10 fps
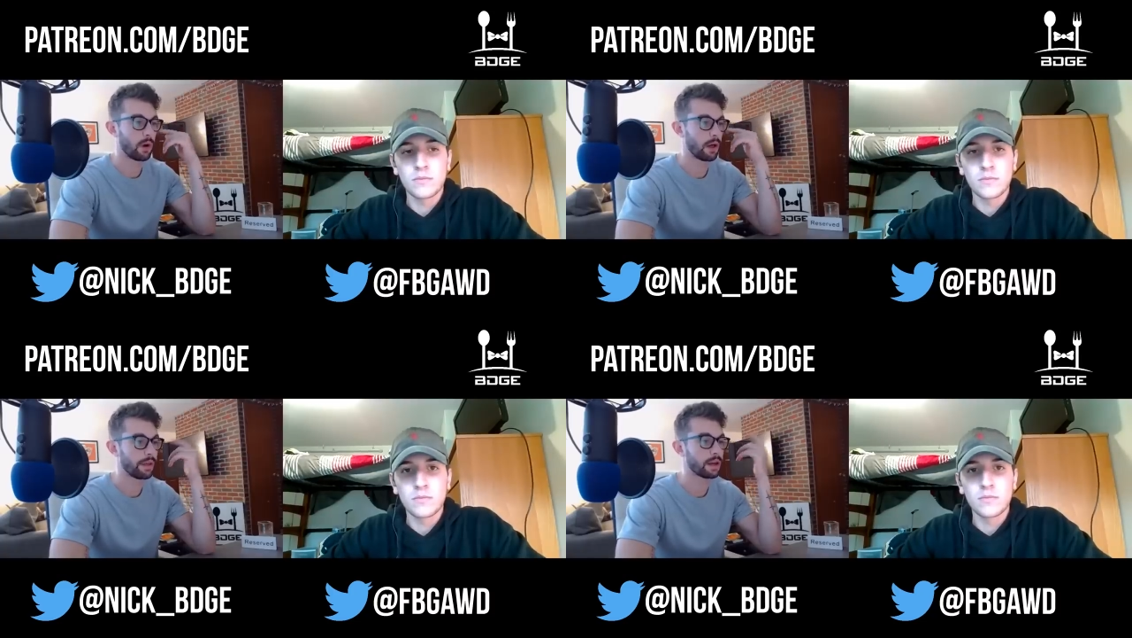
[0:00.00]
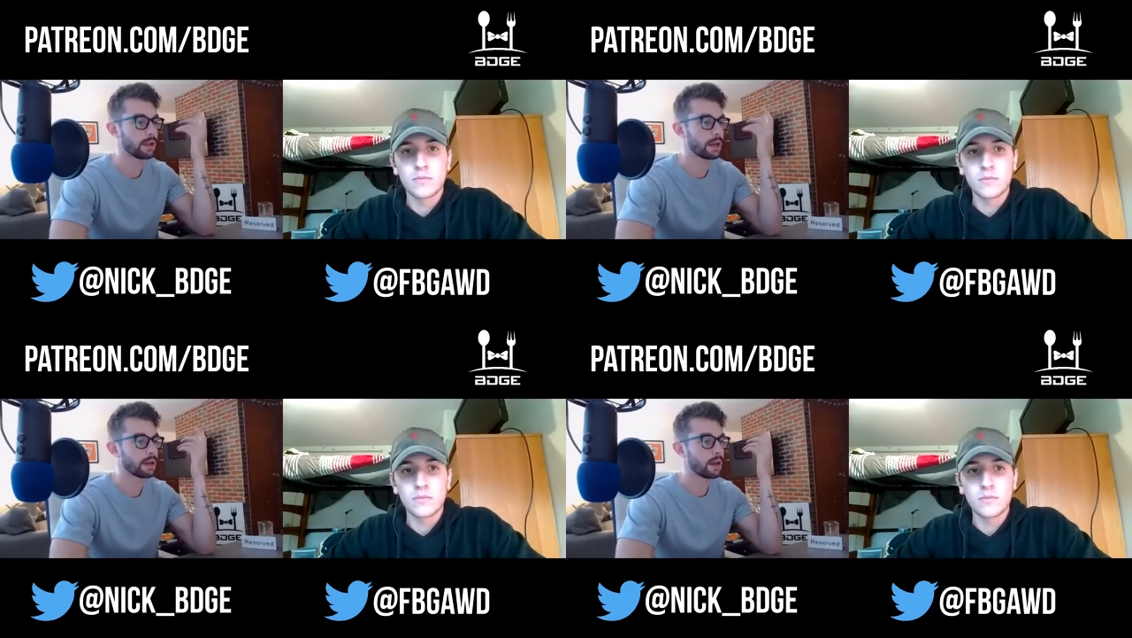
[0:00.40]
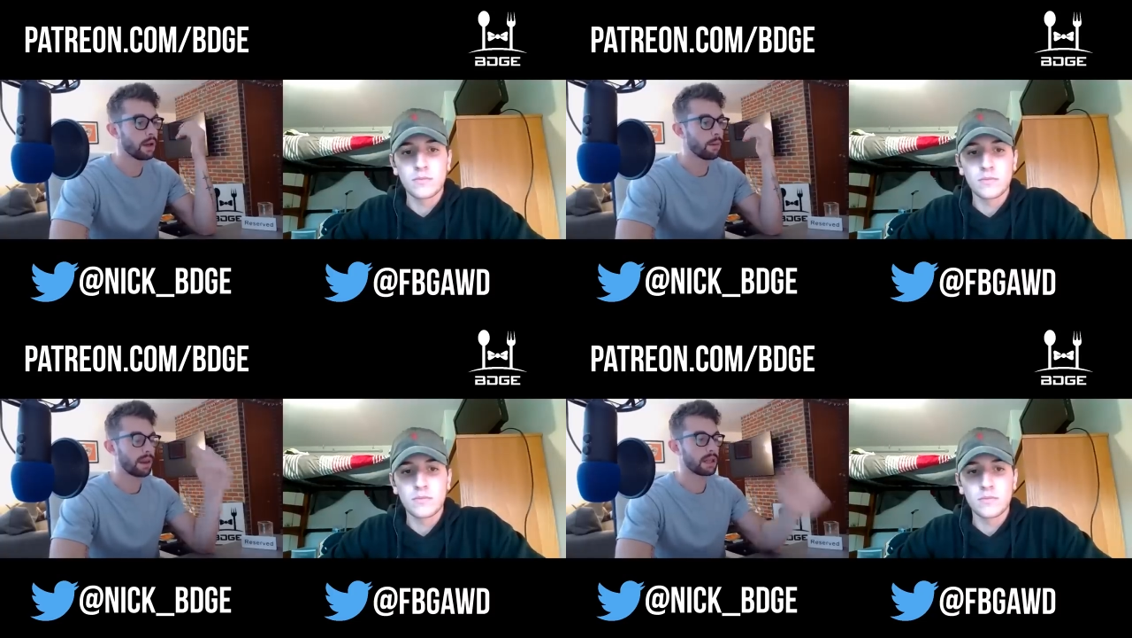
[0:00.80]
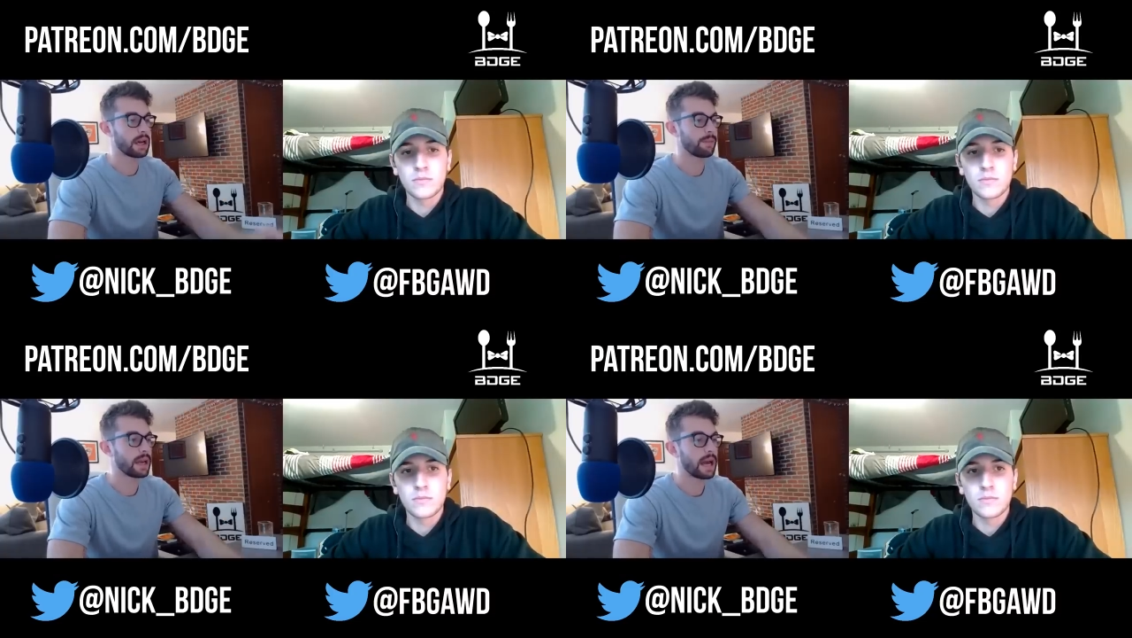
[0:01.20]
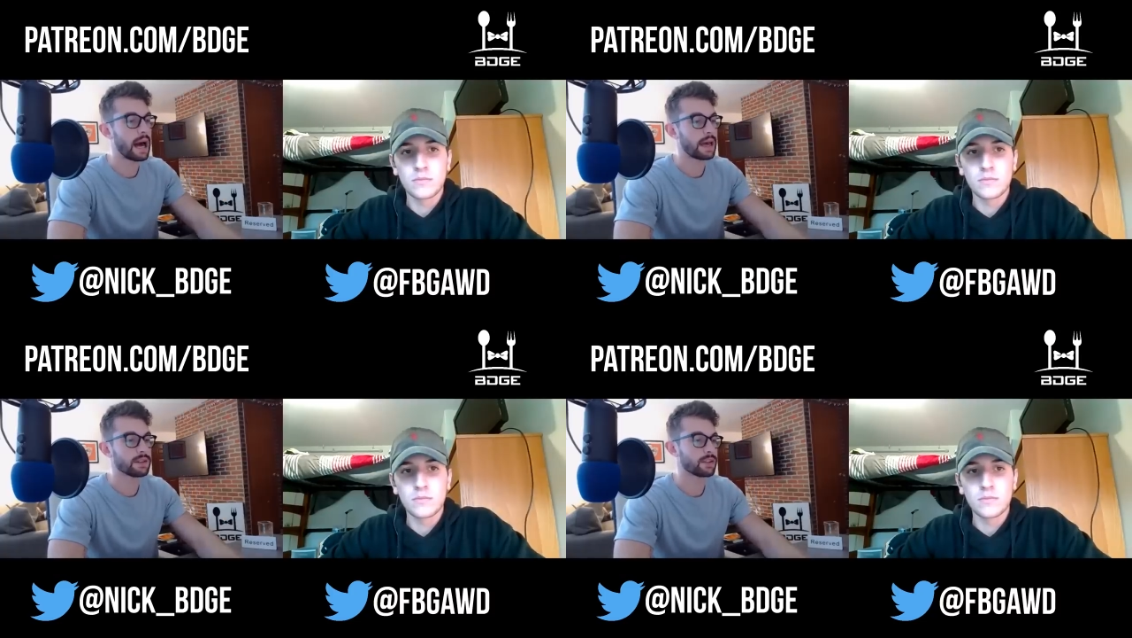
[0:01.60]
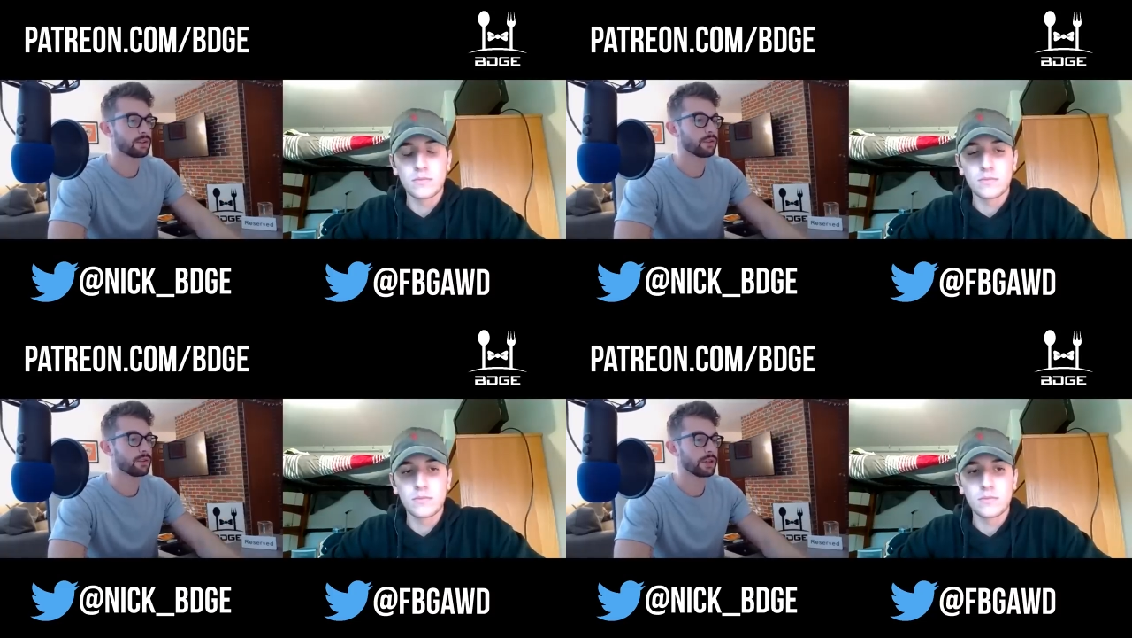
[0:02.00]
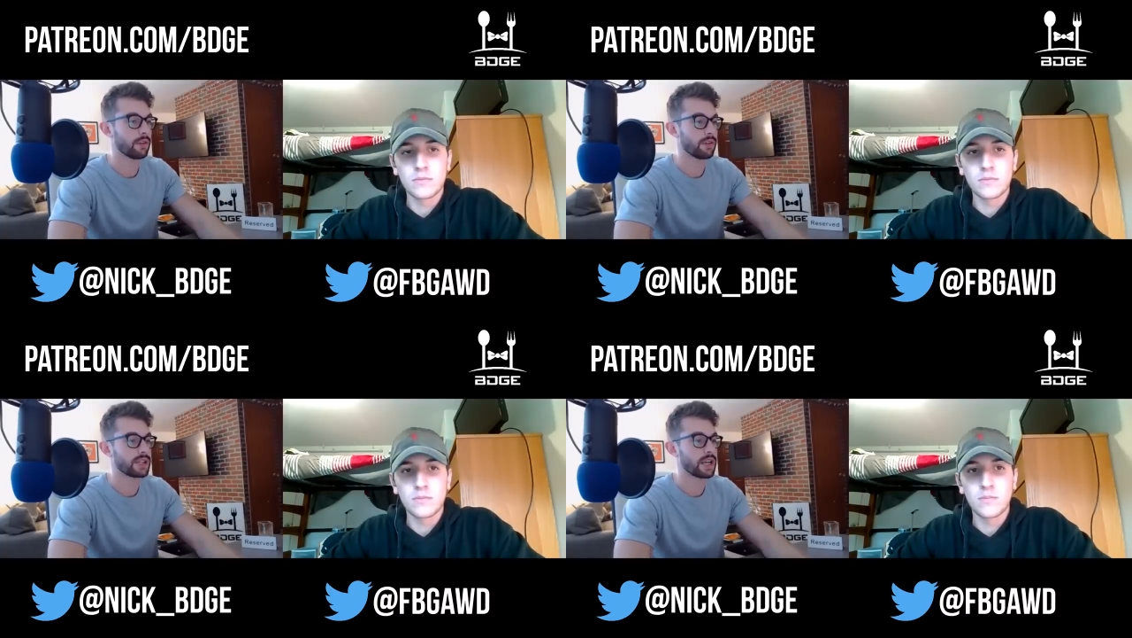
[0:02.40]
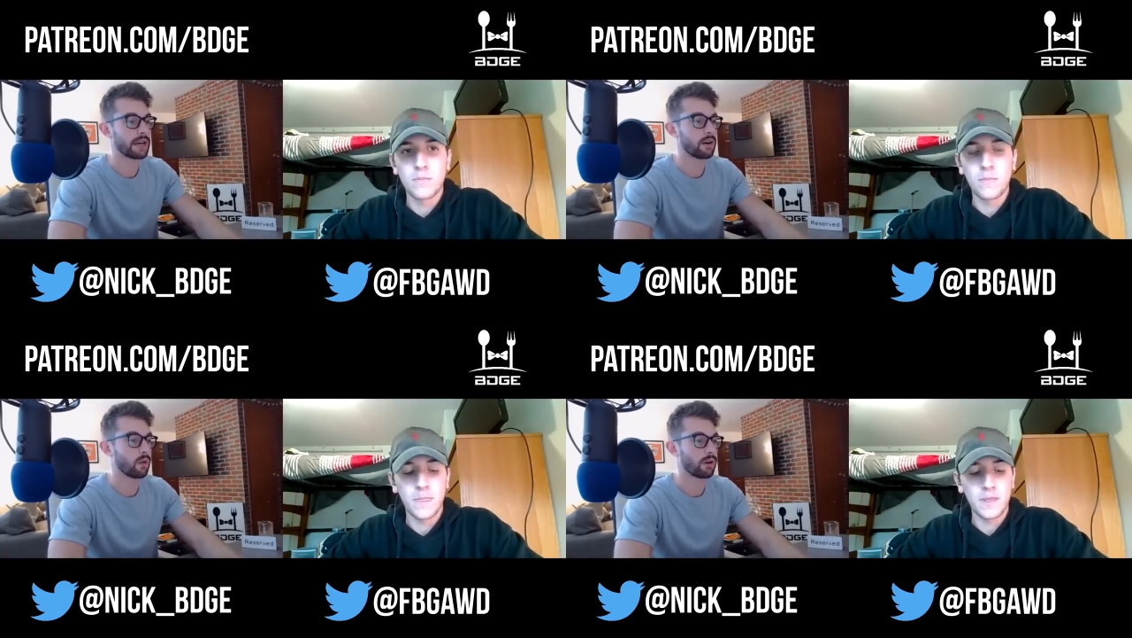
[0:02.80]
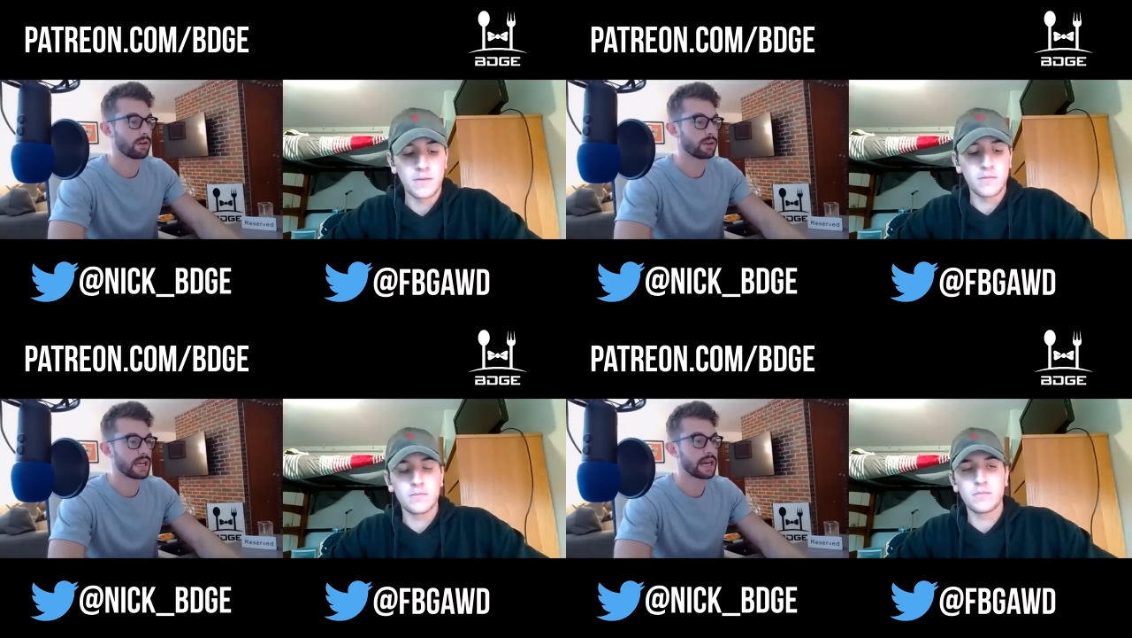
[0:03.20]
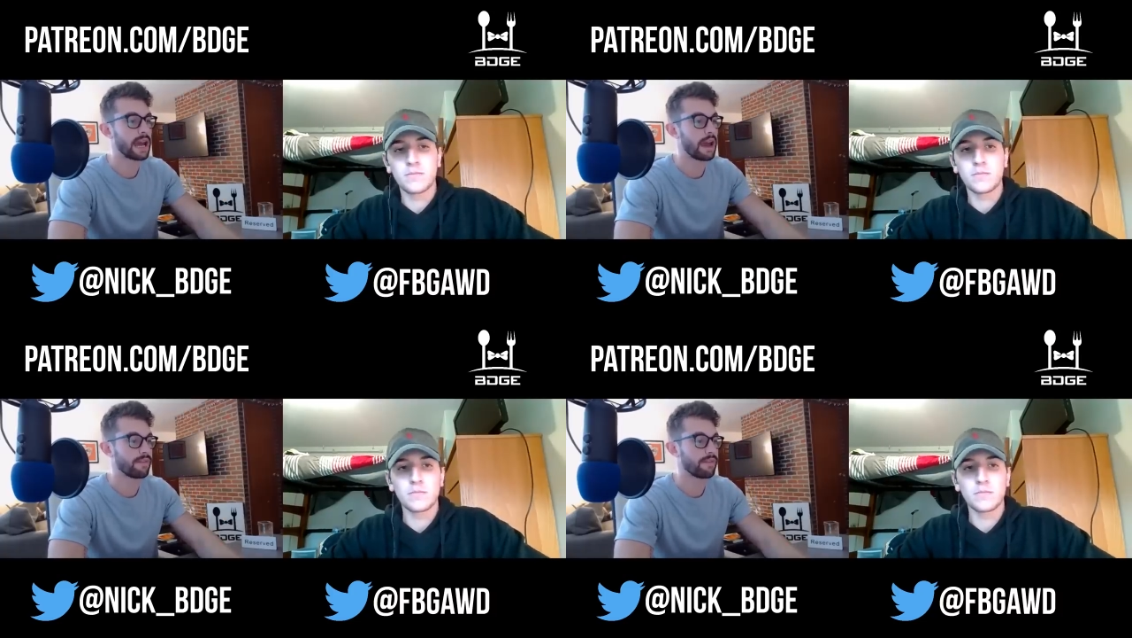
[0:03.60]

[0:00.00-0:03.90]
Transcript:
Speaker 1: I think like by the time they got into you know the second quarter, the second half,